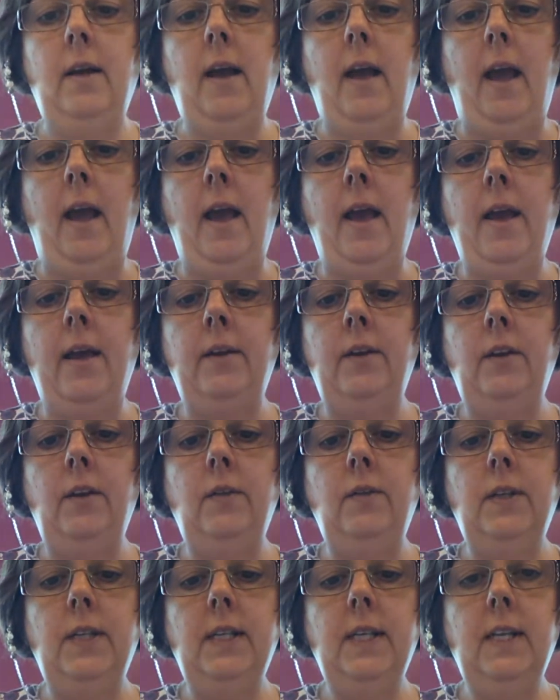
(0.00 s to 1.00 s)
and
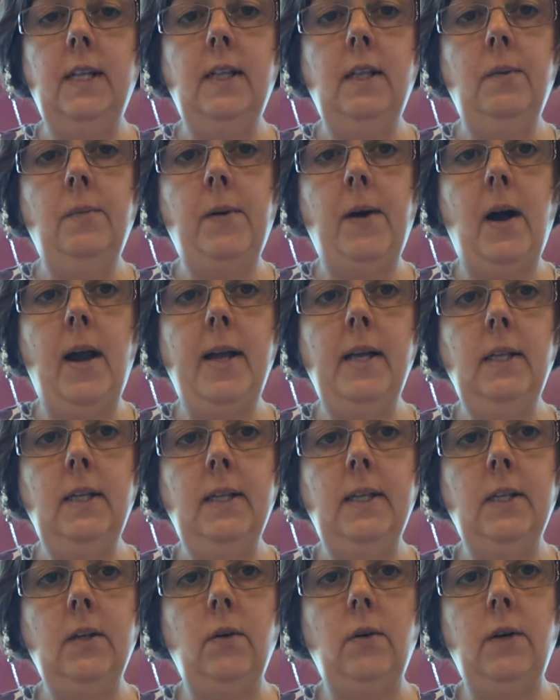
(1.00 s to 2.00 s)
you sit the bias
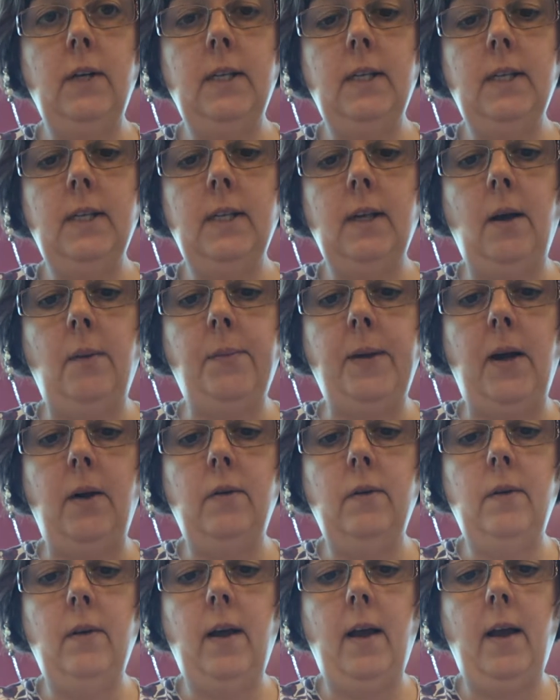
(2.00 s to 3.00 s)
so it's about